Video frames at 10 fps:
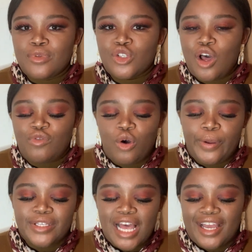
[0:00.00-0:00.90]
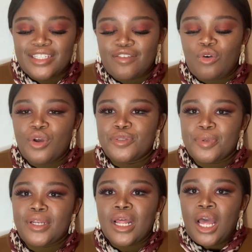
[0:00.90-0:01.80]
So I guess I've always
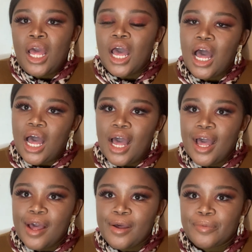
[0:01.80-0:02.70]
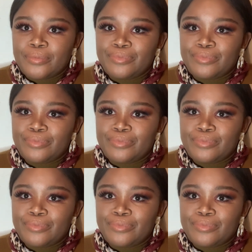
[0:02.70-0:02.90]
been, I